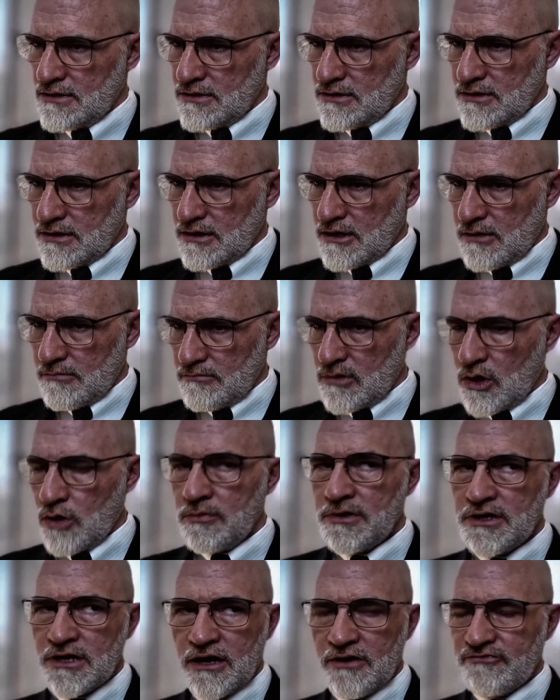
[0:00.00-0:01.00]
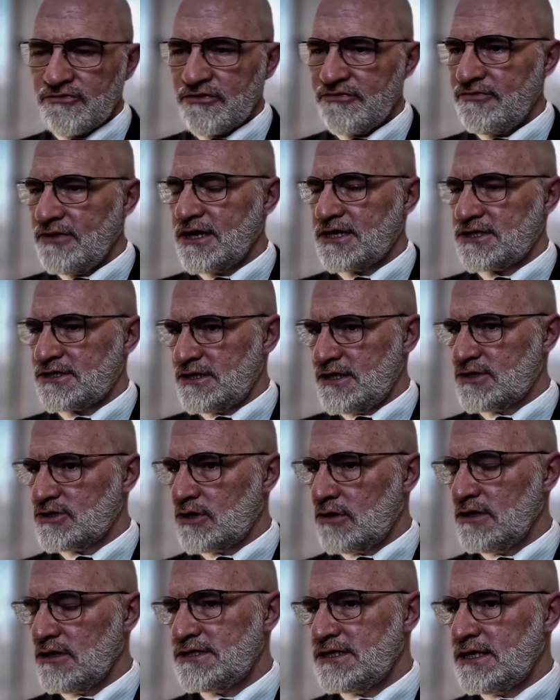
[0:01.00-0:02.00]
a moment of reflection is all
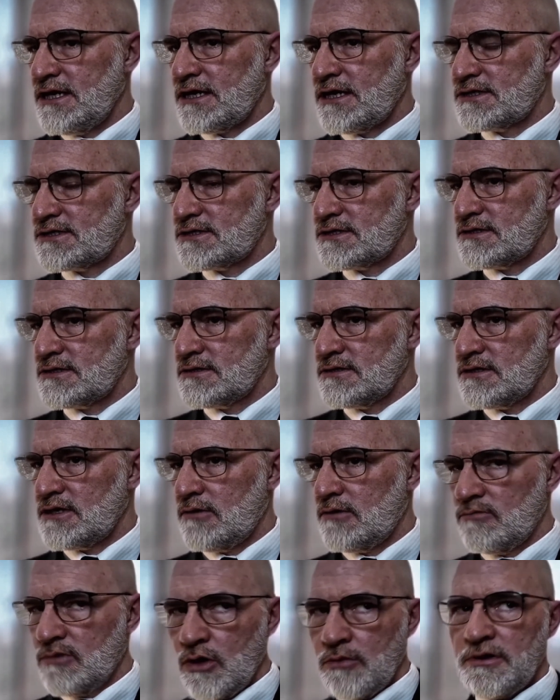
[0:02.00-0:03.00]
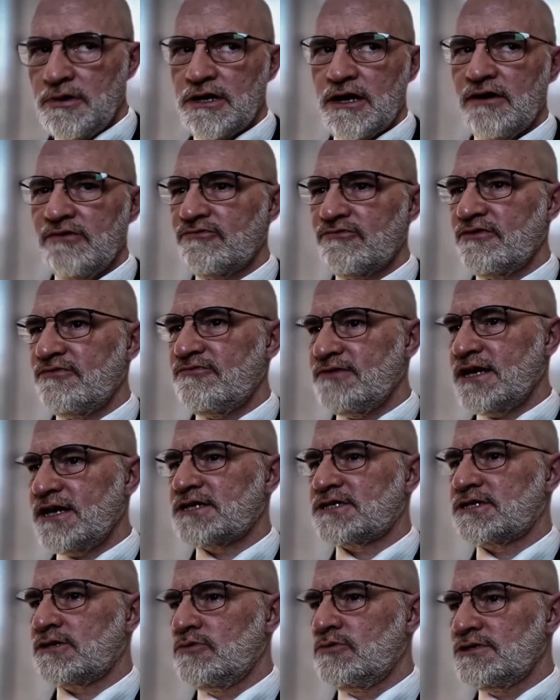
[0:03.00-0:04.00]
it takes. A moment of
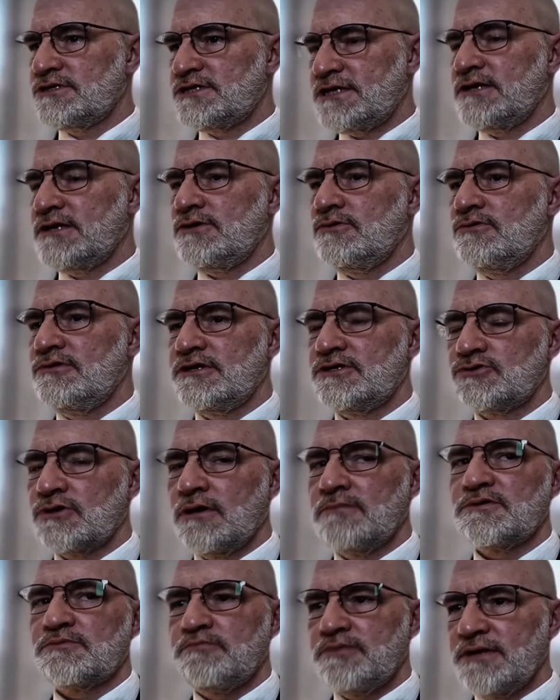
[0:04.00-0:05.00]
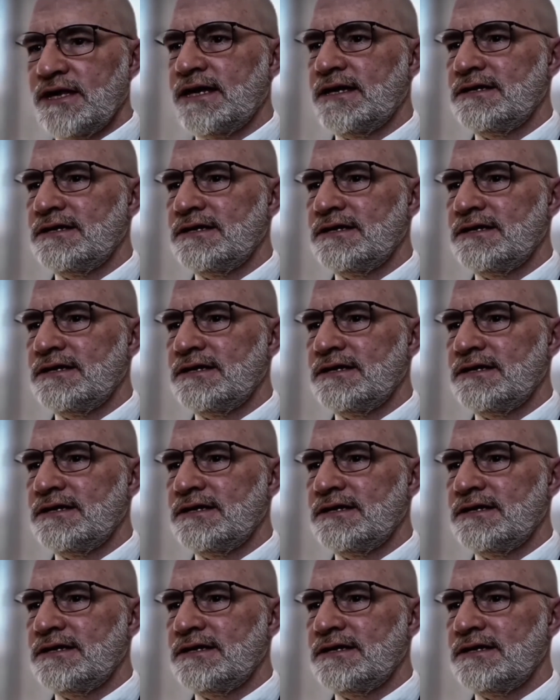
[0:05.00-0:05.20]
reflection will tell you that Trump's plan